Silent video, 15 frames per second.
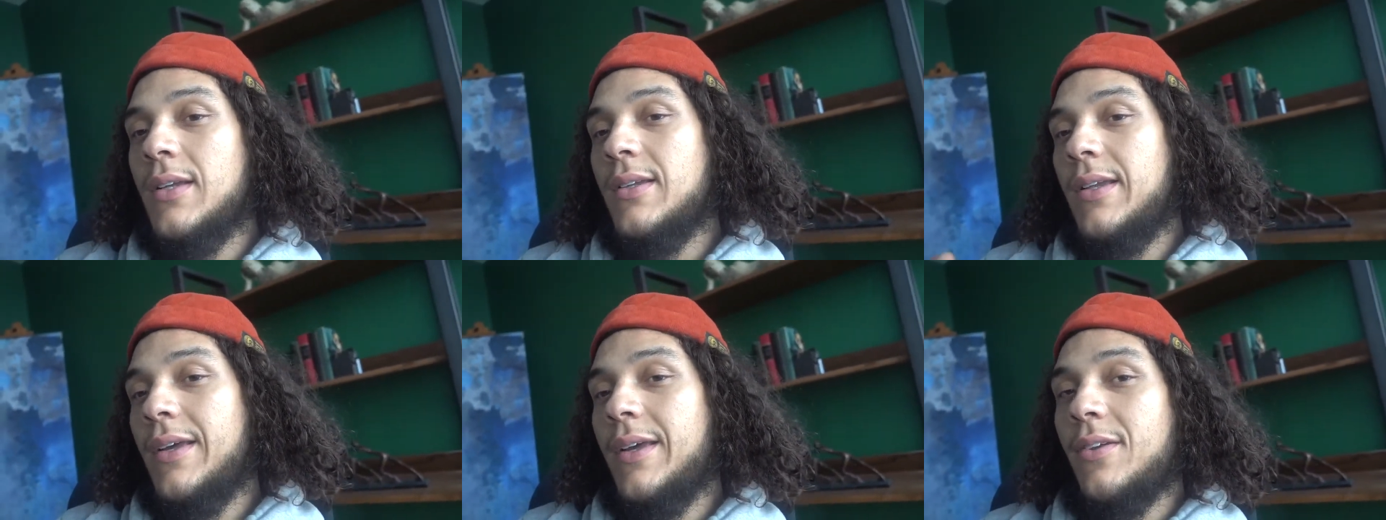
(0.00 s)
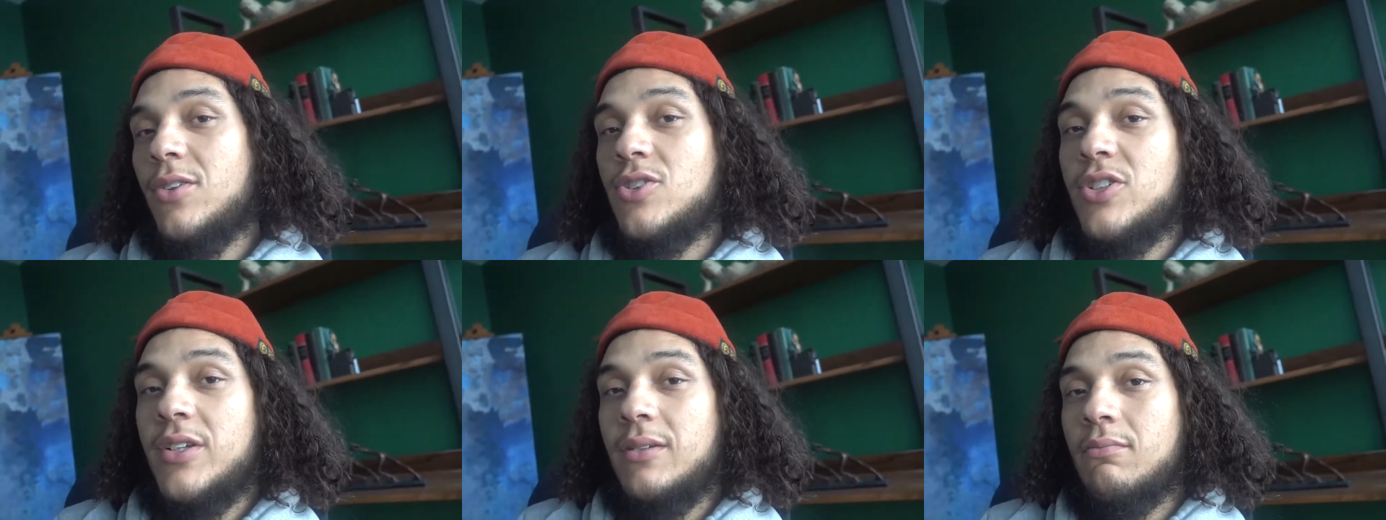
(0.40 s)
that
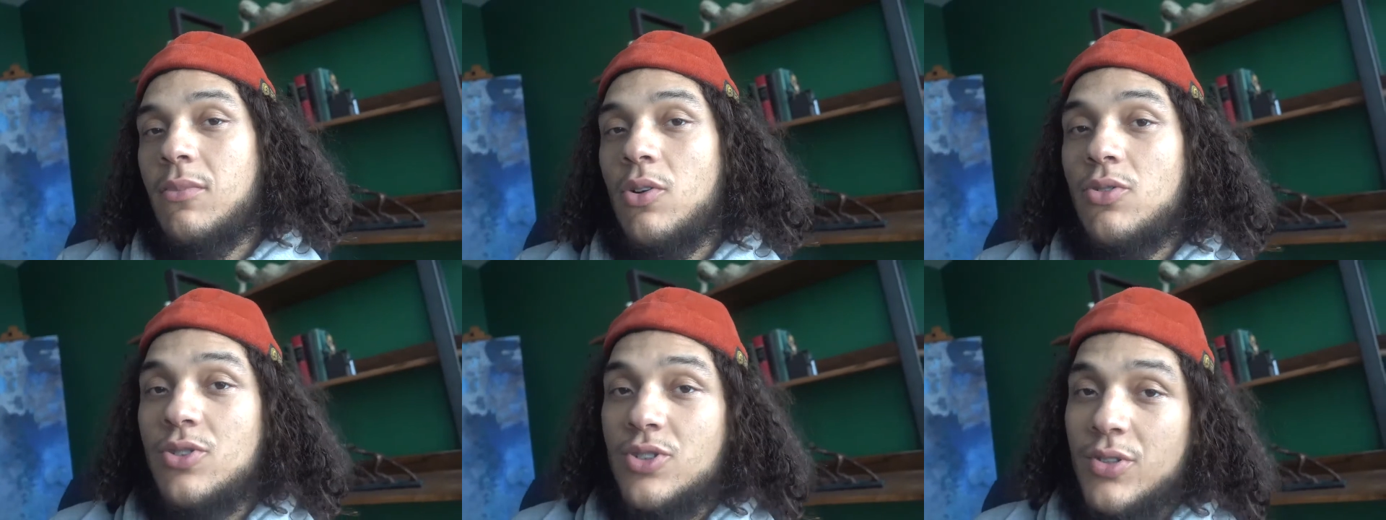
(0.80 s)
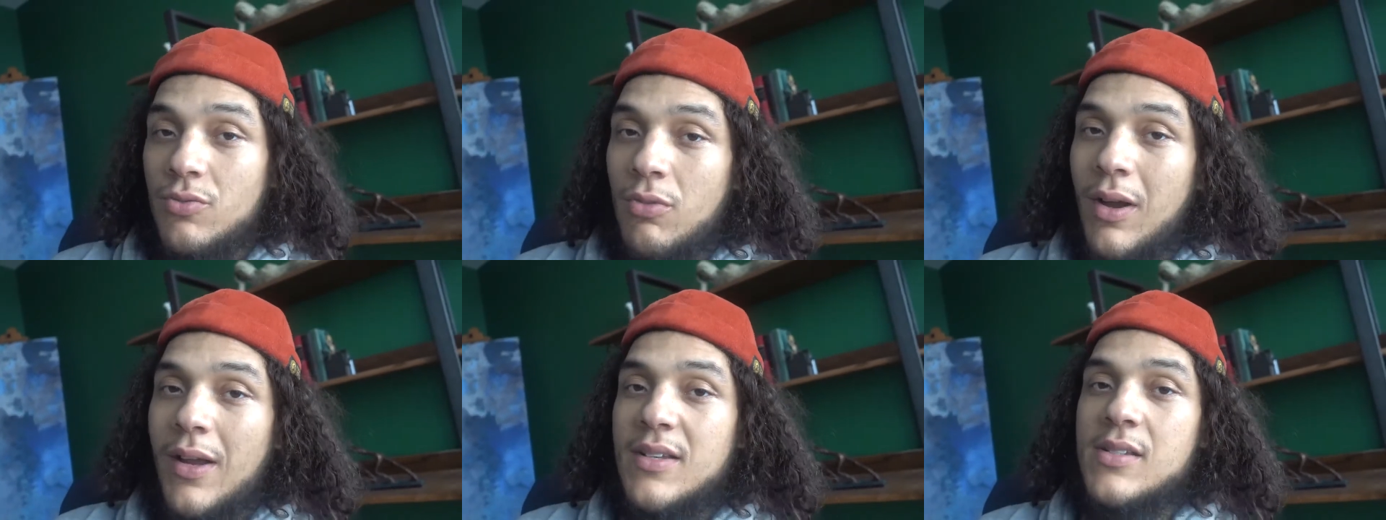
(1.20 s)
energy and emotion
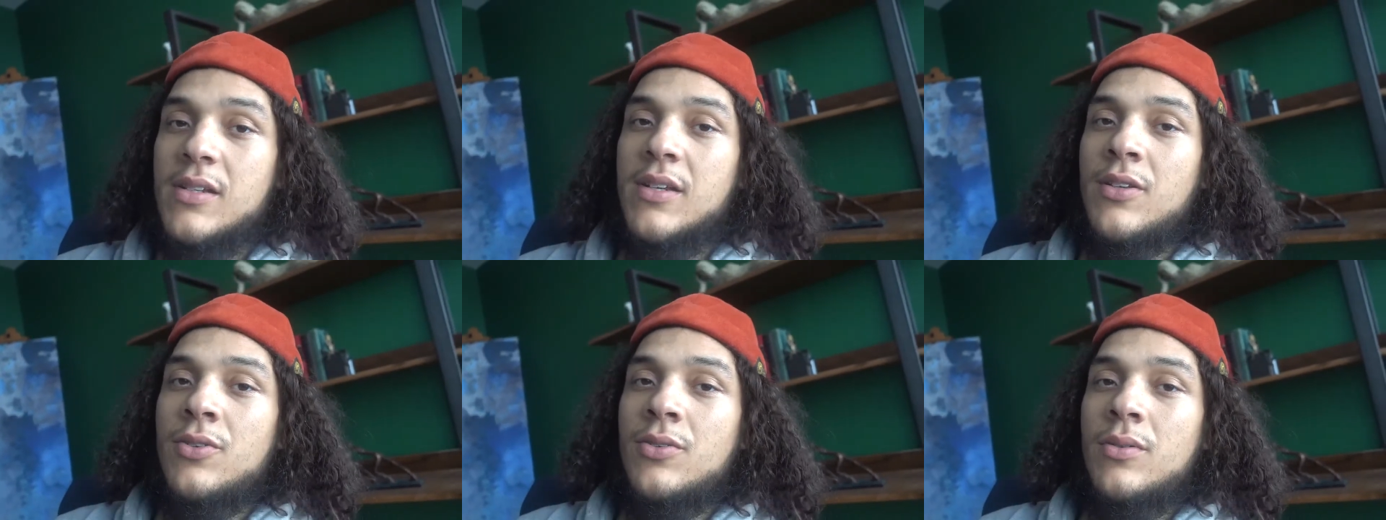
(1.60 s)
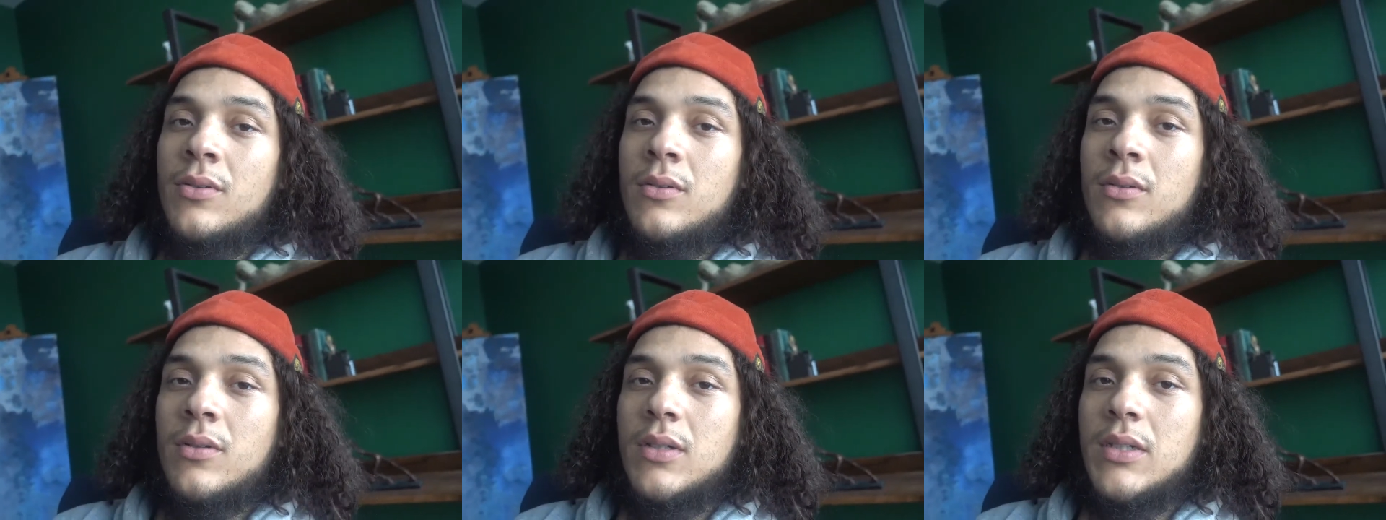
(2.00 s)
rising in you,
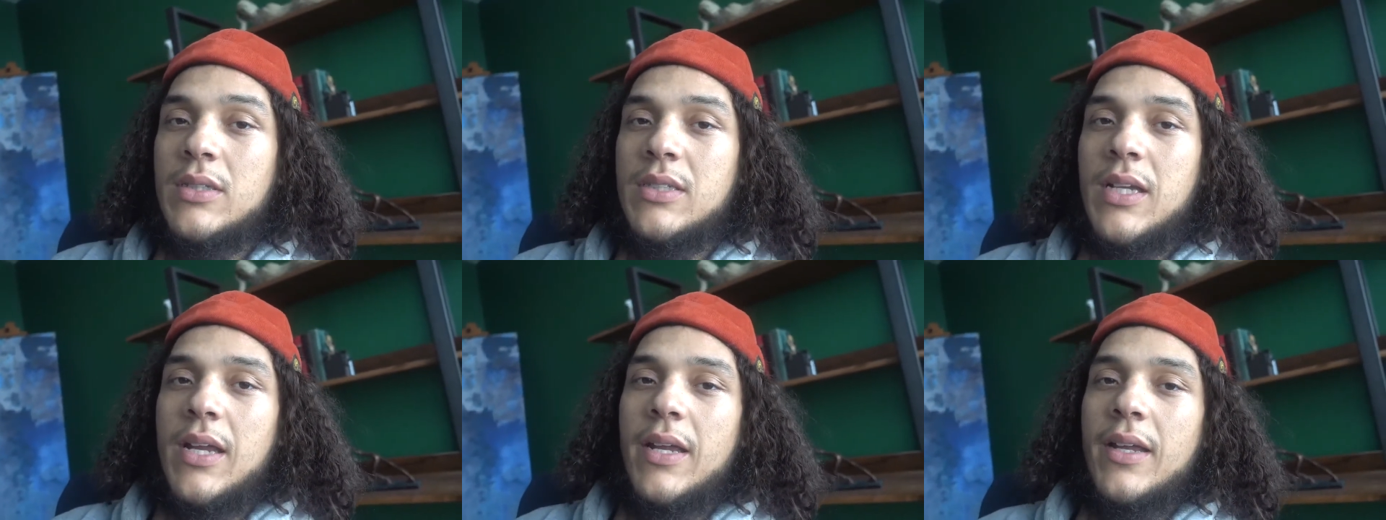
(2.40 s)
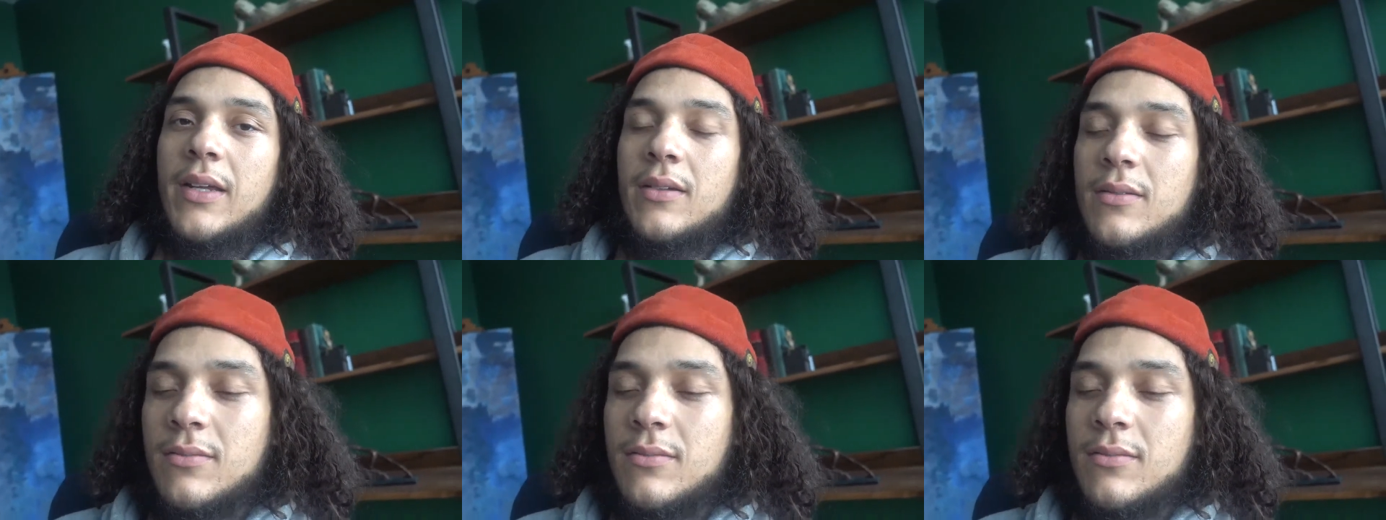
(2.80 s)
say,